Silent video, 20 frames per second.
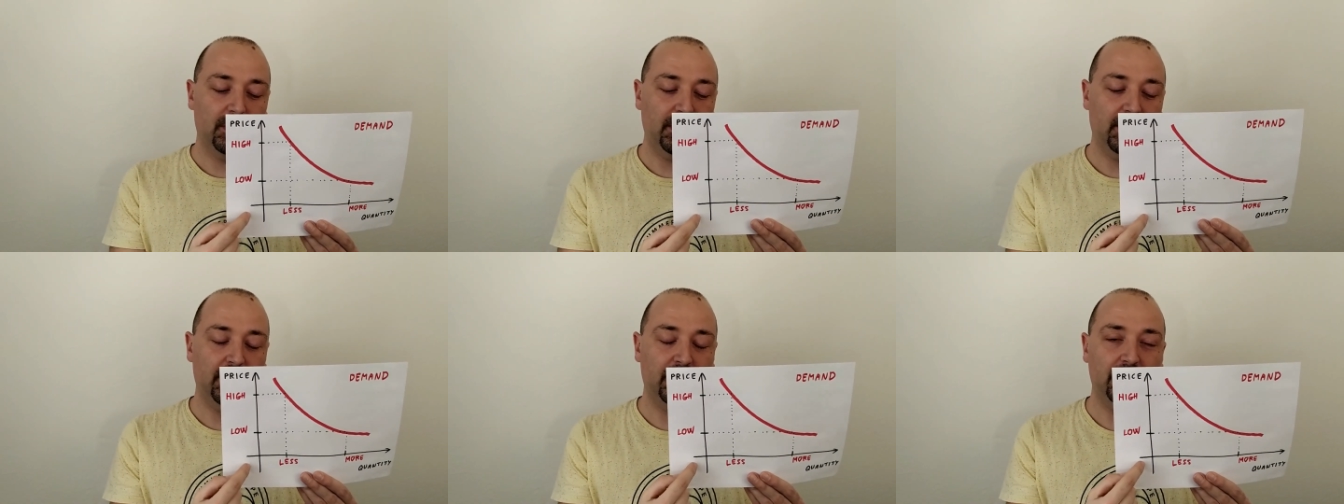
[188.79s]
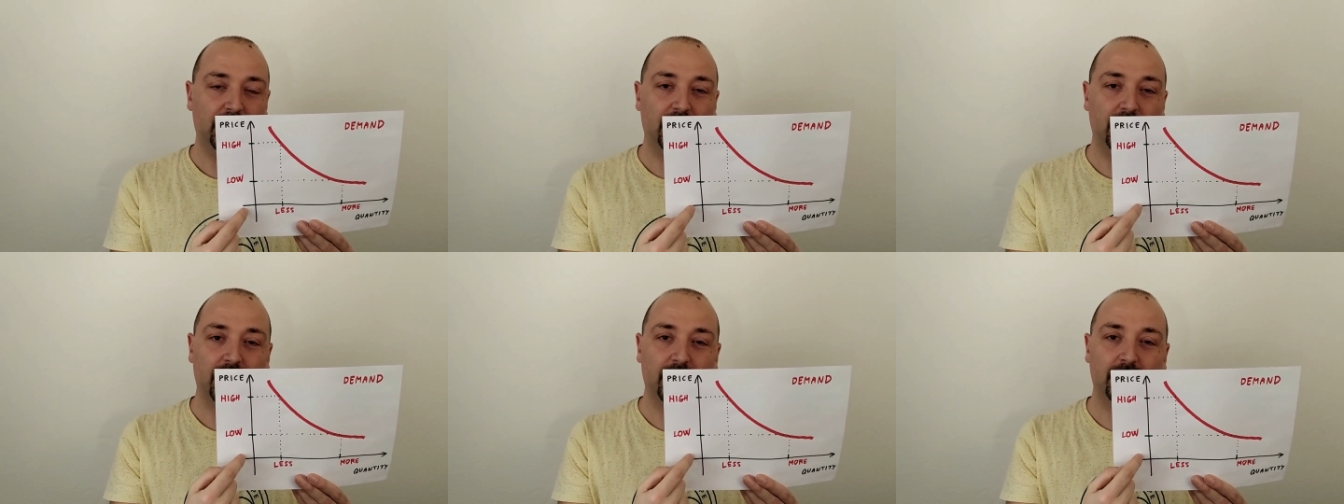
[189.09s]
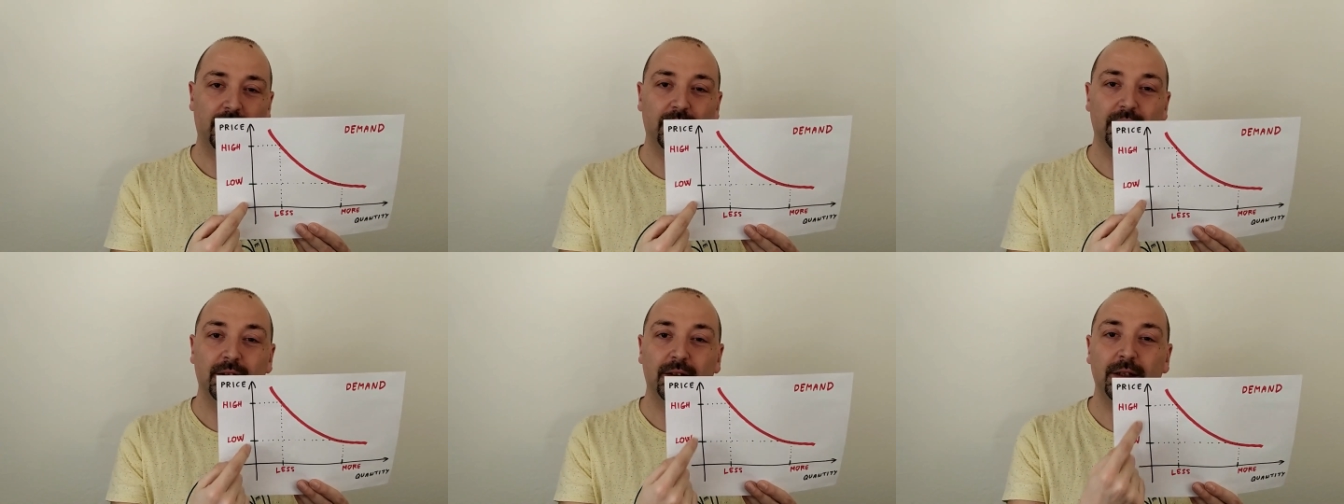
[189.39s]
and here
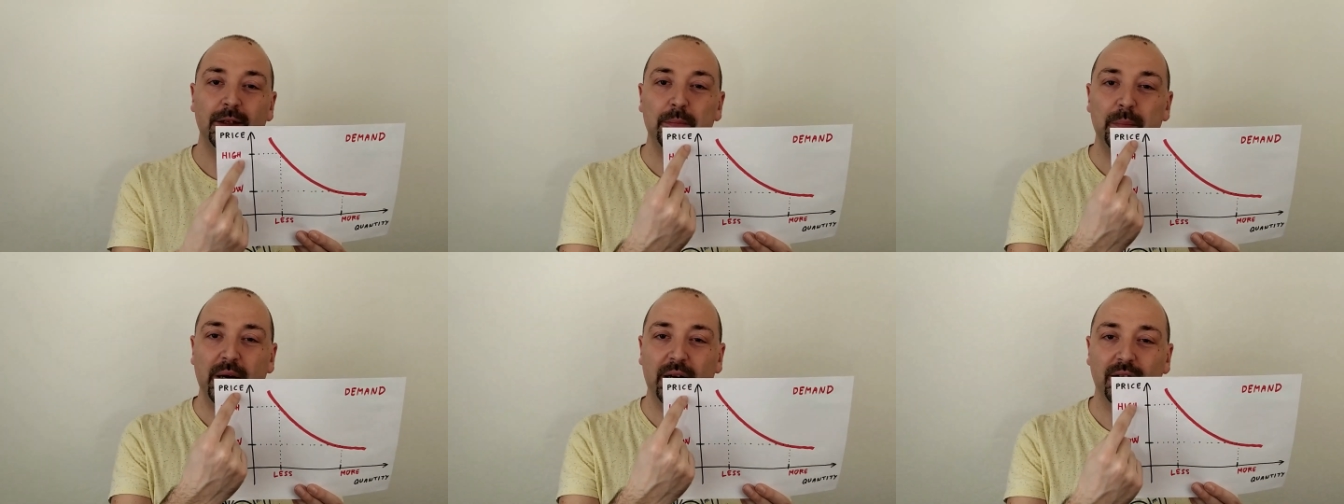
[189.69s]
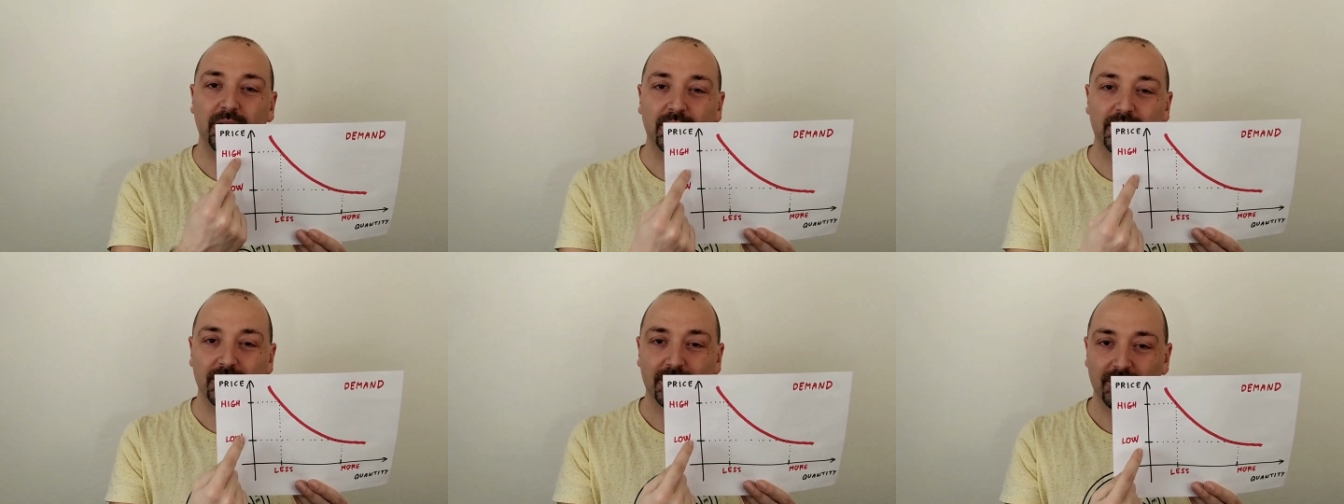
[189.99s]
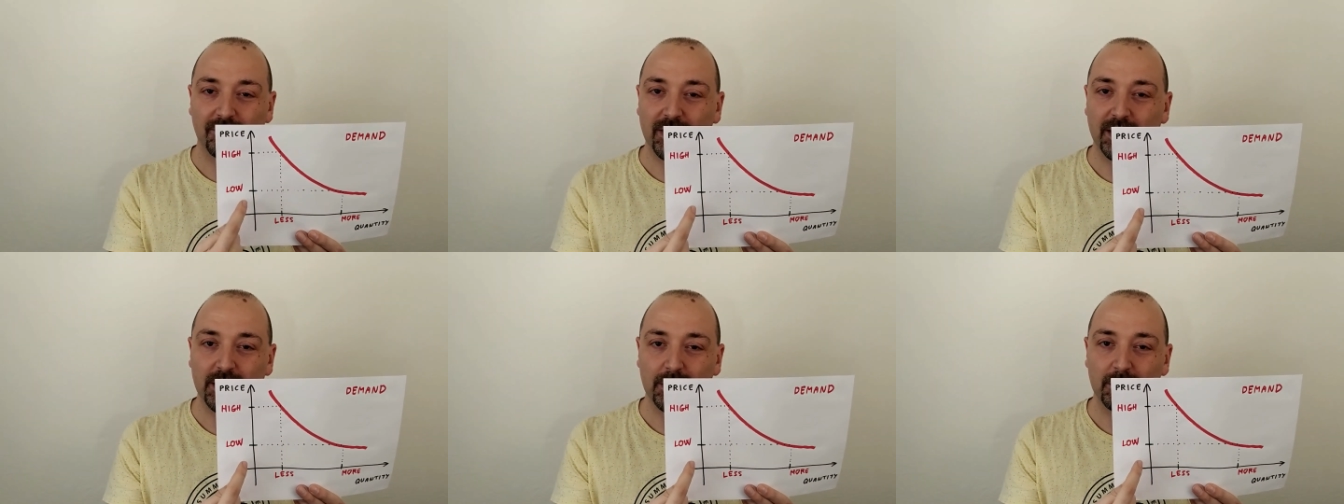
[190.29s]
the dependent
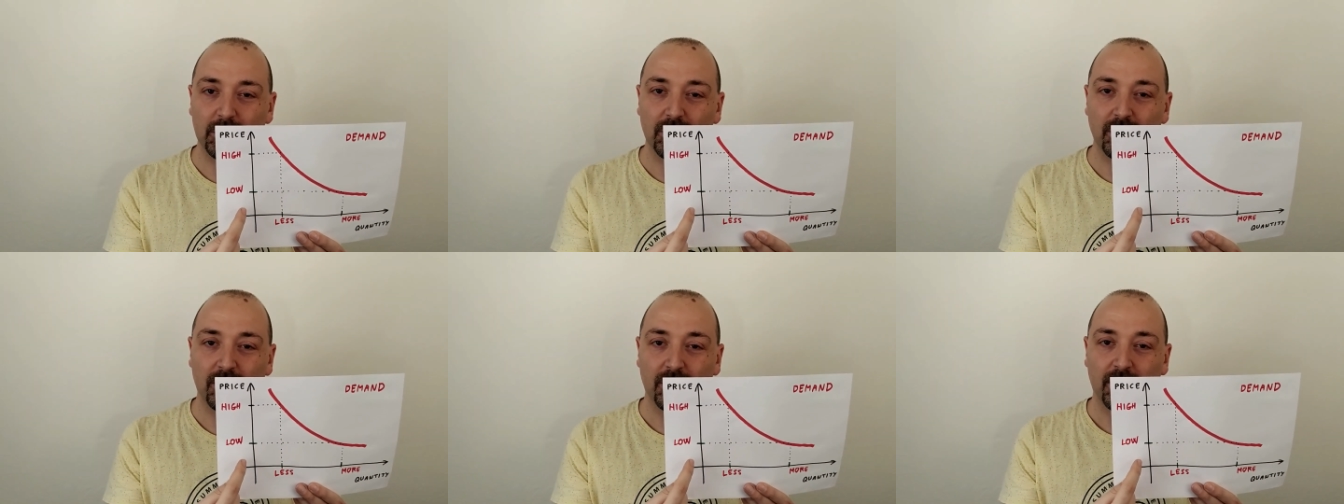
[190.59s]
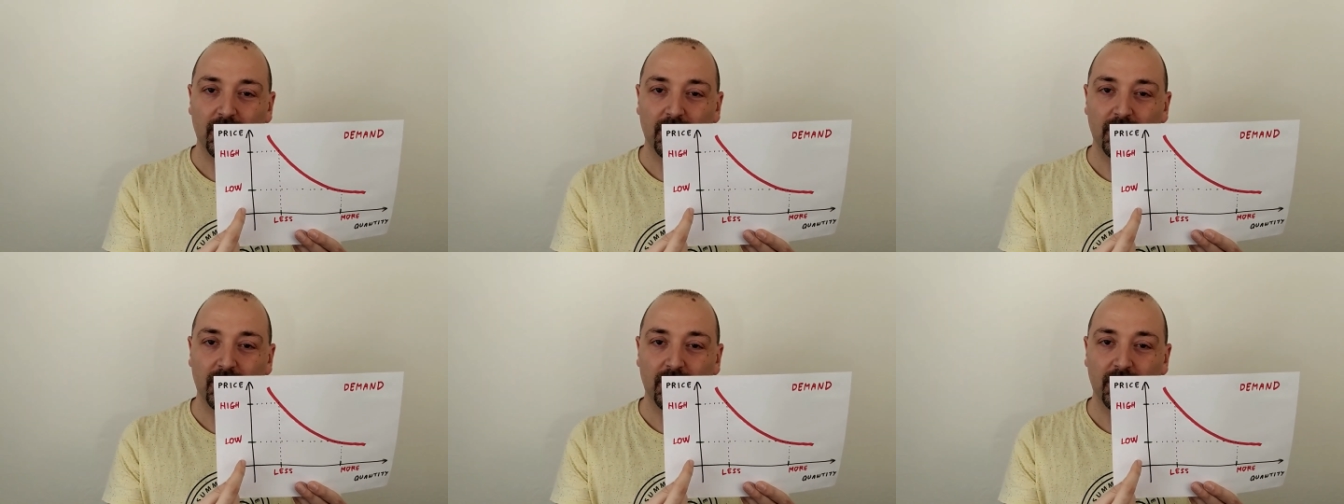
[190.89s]
variable.